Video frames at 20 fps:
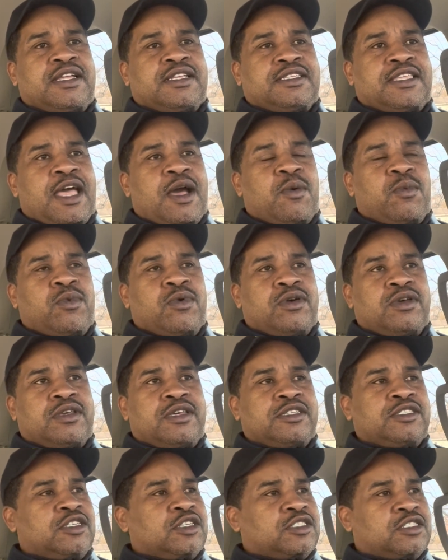
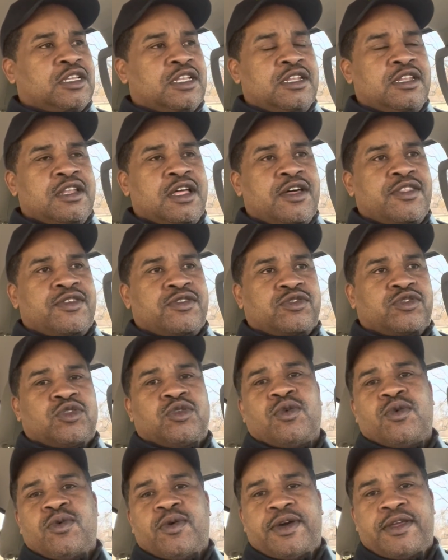is just another
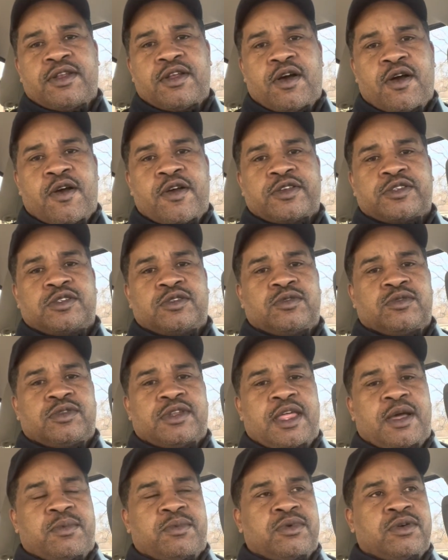tool in the arsenal
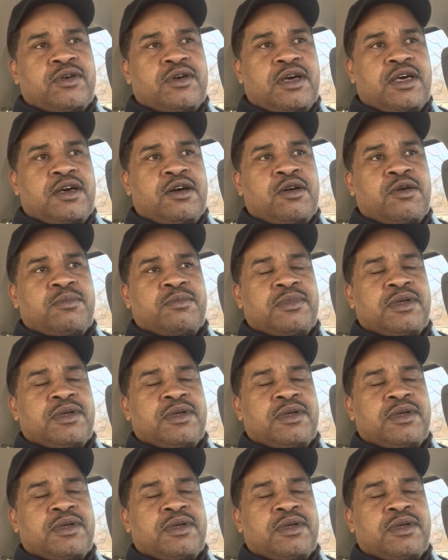that will help